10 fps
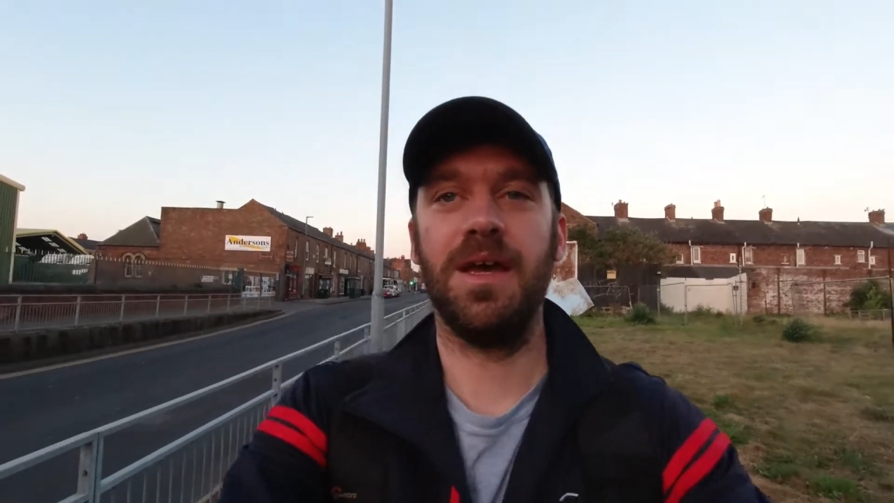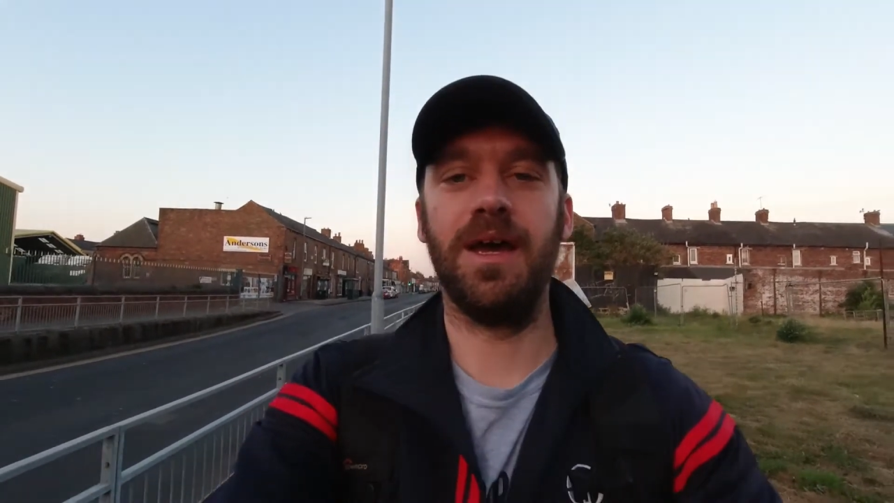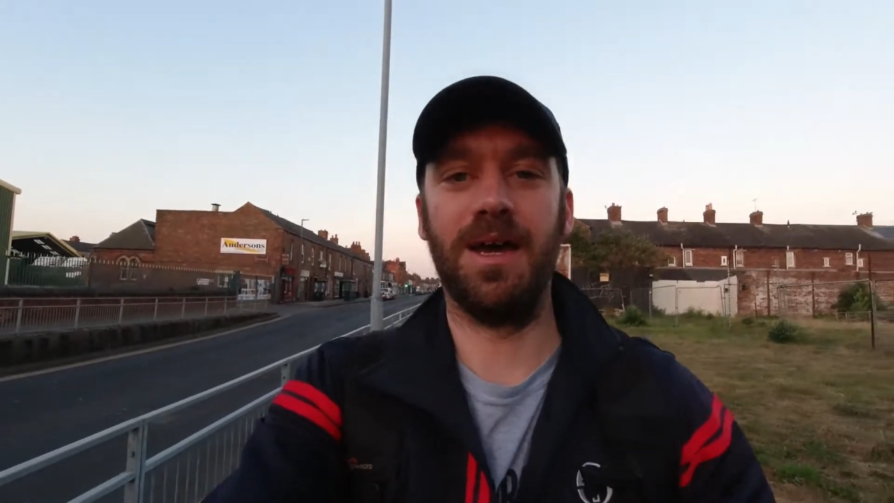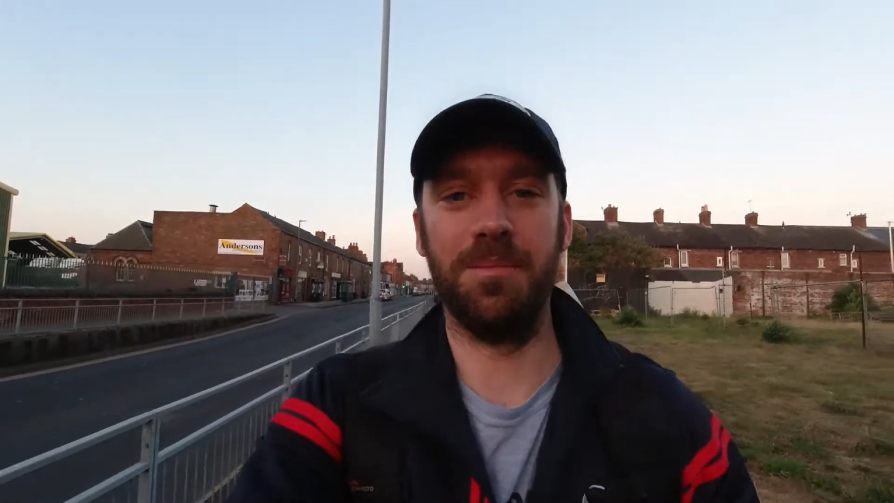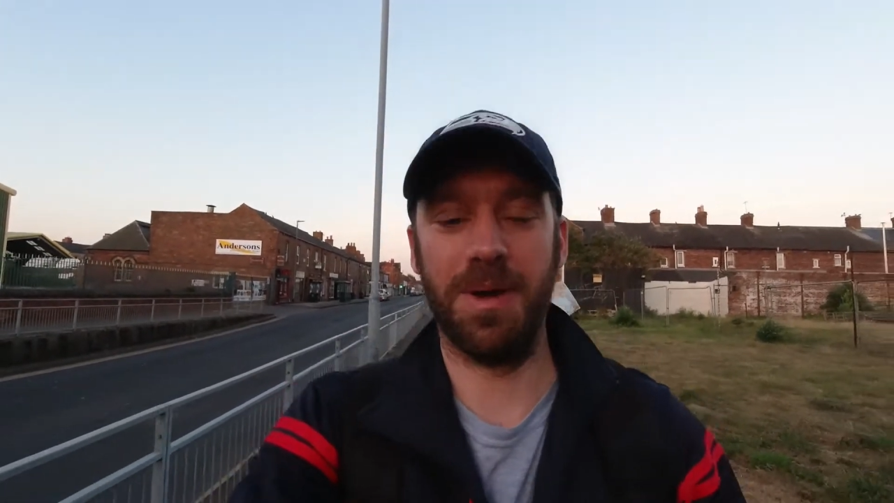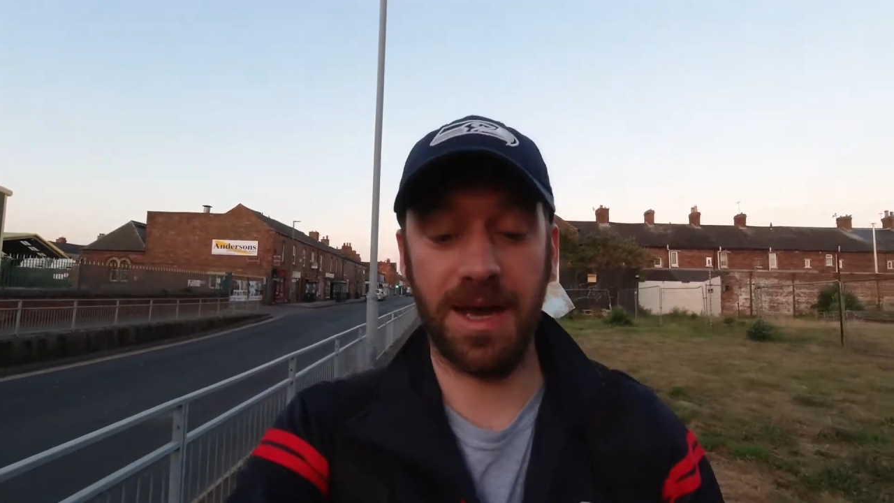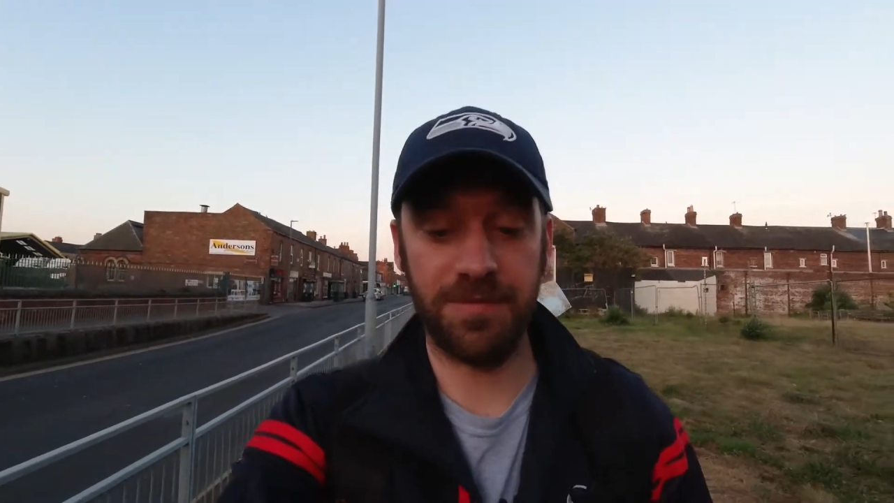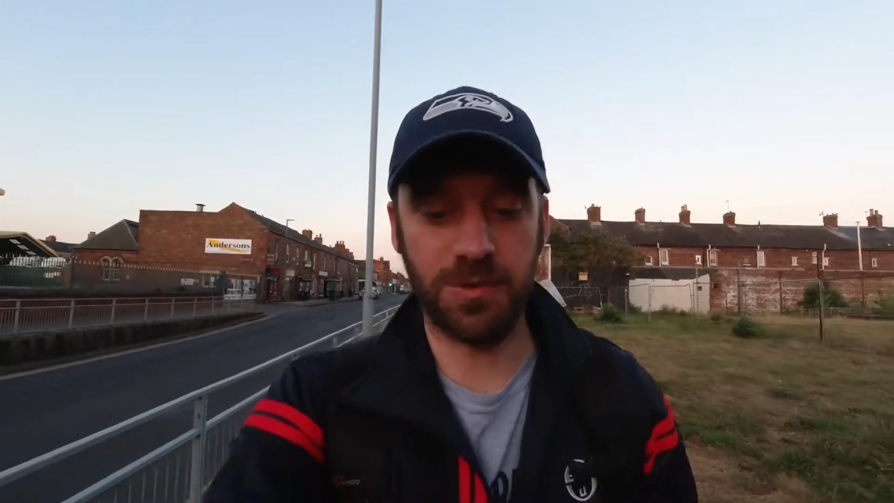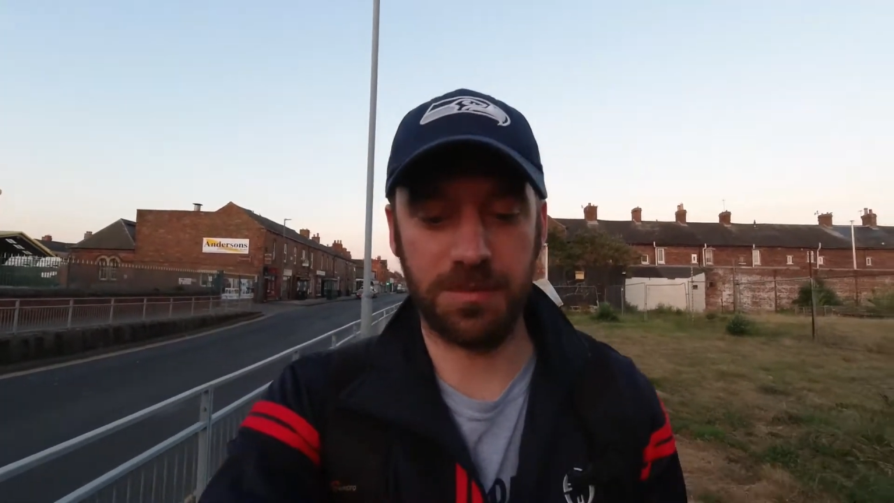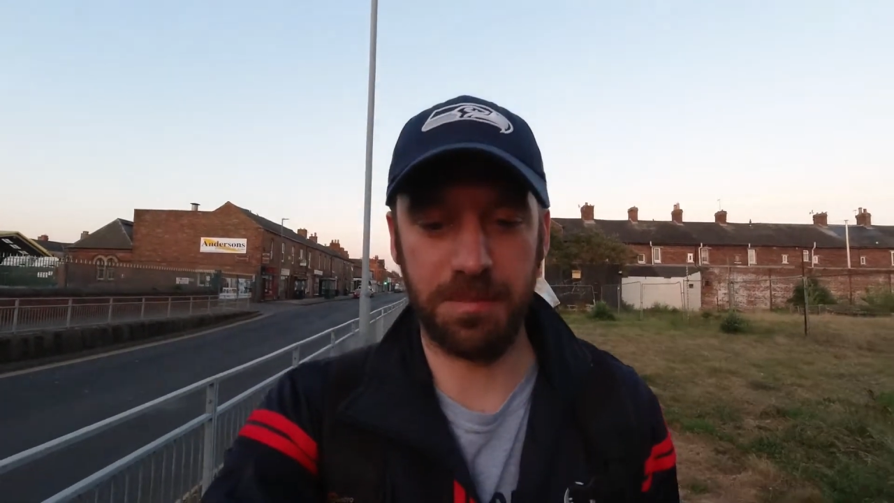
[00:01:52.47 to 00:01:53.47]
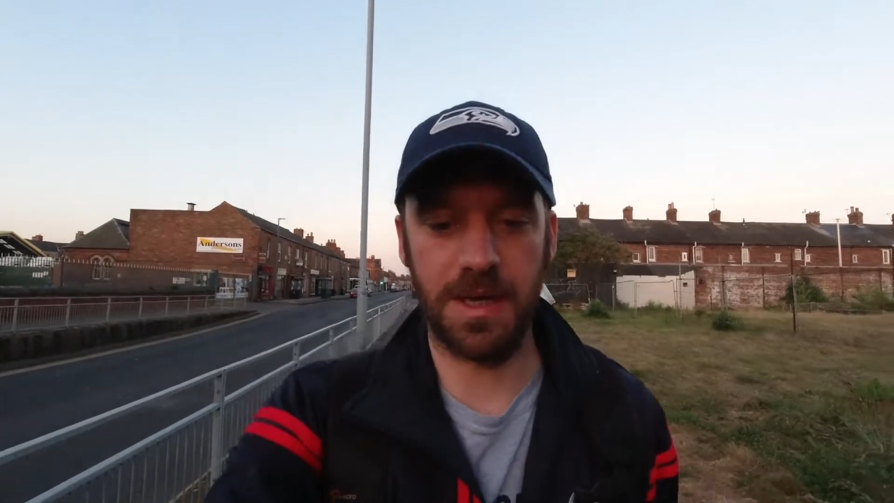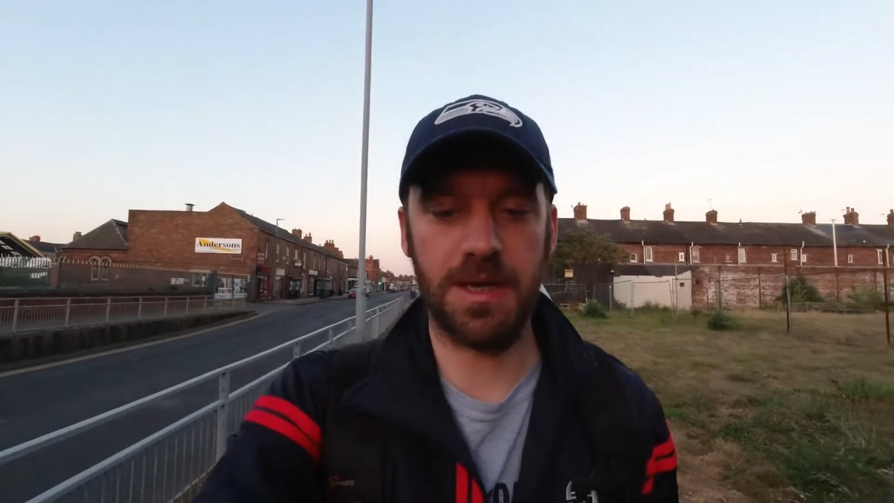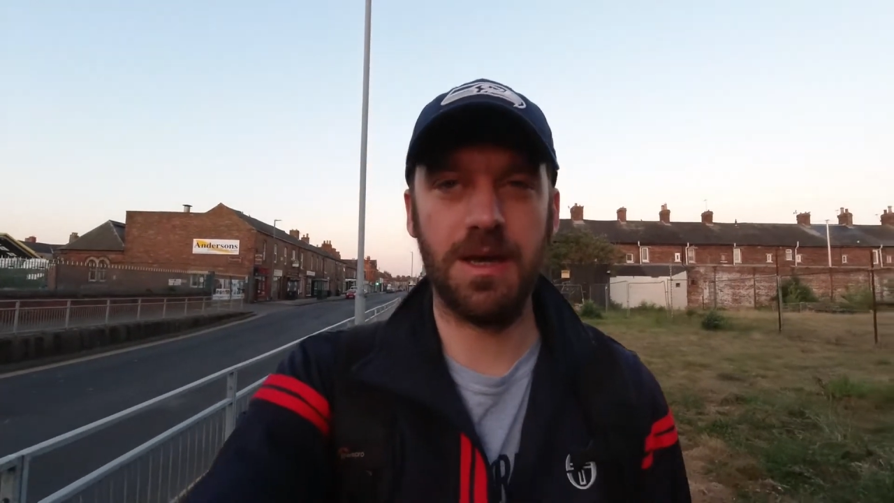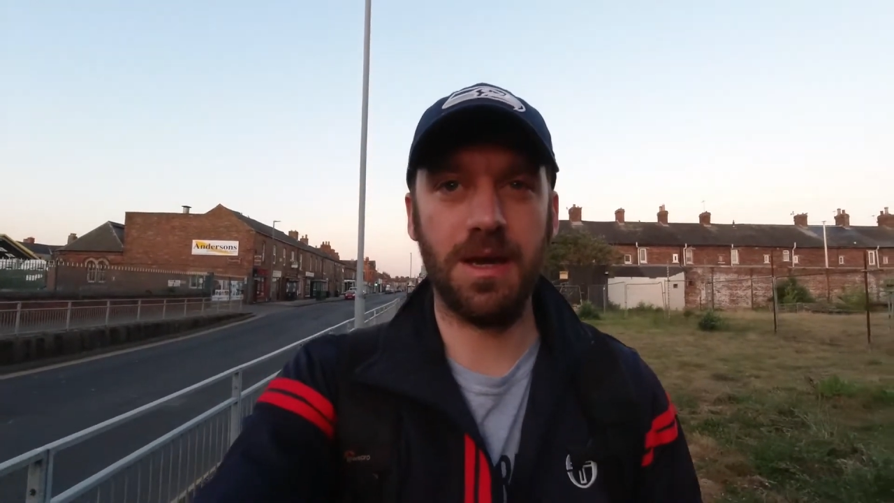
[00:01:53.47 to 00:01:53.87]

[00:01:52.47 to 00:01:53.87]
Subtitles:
I have to admit,